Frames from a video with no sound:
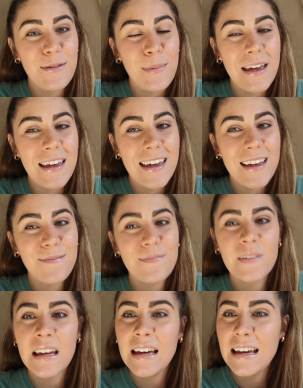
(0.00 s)
making
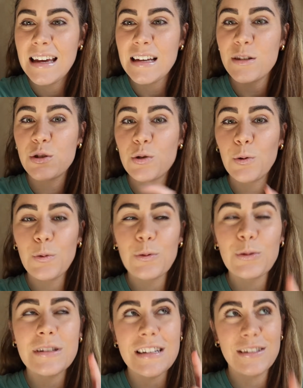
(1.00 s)
is
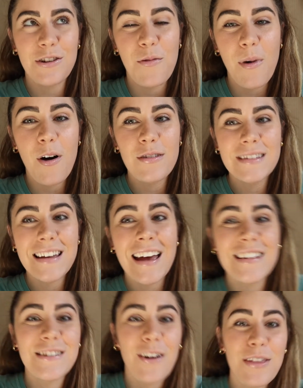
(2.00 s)
Tulle disco balls. I
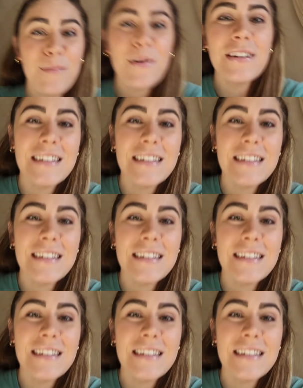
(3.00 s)
saw them on